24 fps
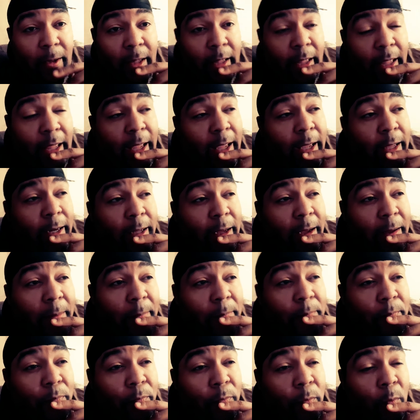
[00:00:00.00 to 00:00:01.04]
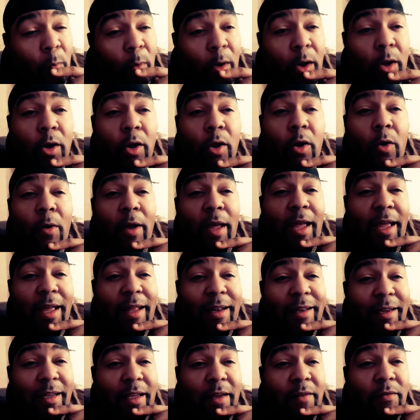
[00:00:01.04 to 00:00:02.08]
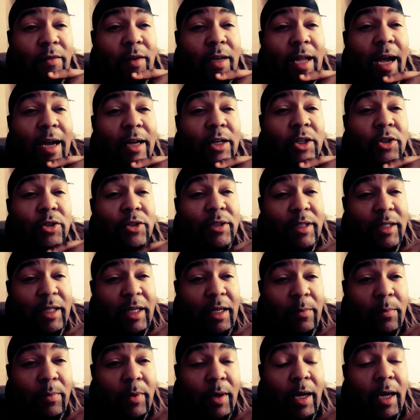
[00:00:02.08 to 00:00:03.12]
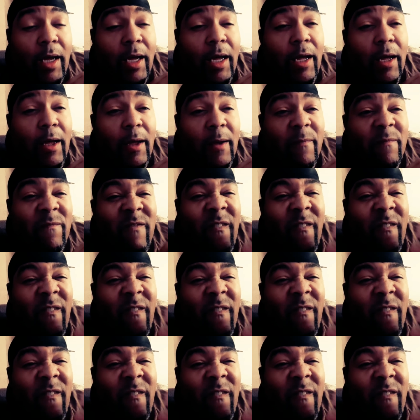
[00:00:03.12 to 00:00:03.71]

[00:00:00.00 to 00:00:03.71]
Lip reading: And we're gonna go ahead and give Dr. Sleep 5